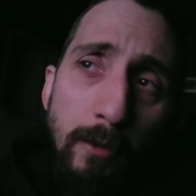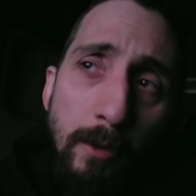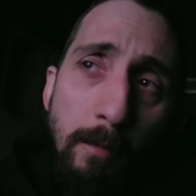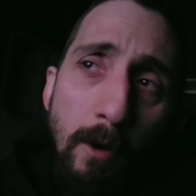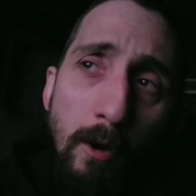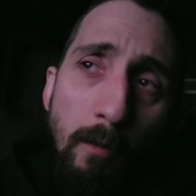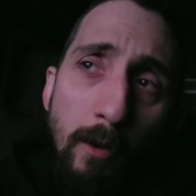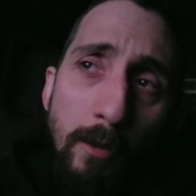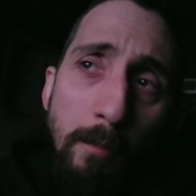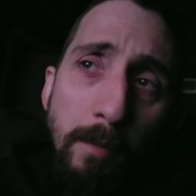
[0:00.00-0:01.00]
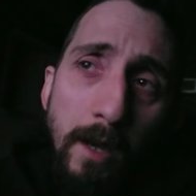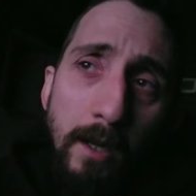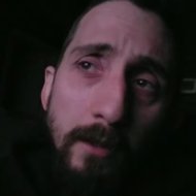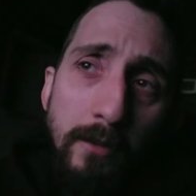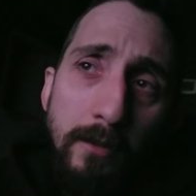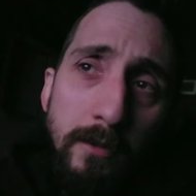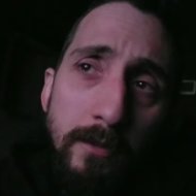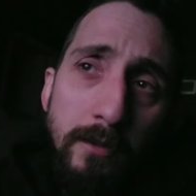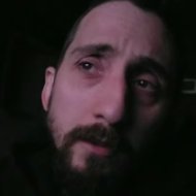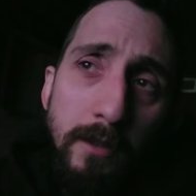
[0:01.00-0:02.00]
the part where the banks
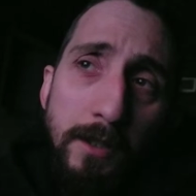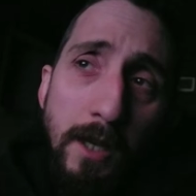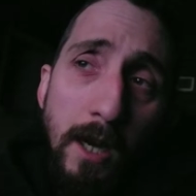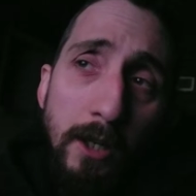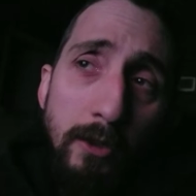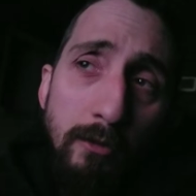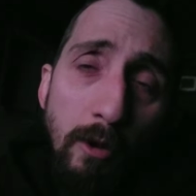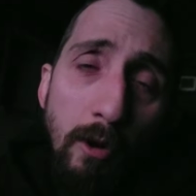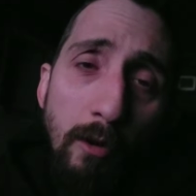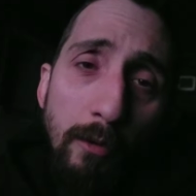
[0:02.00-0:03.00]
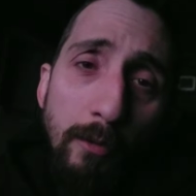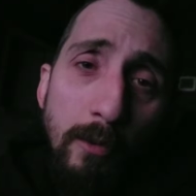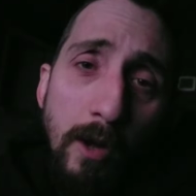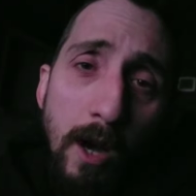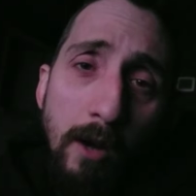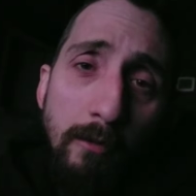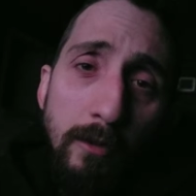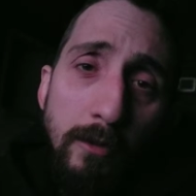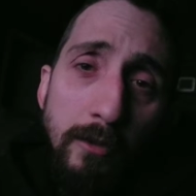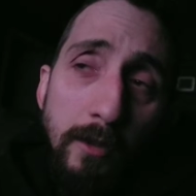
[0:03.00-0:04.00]
got control through
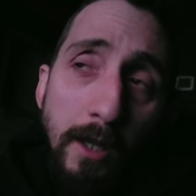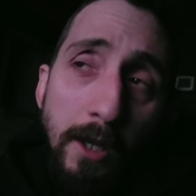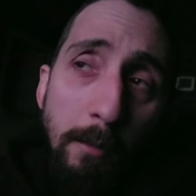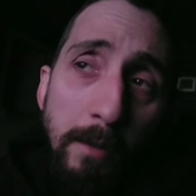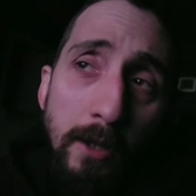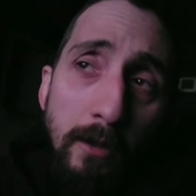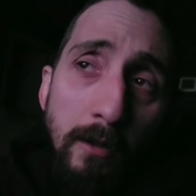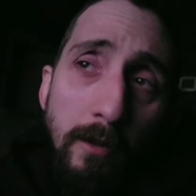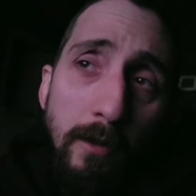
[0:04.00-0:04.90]
Congress and a bill.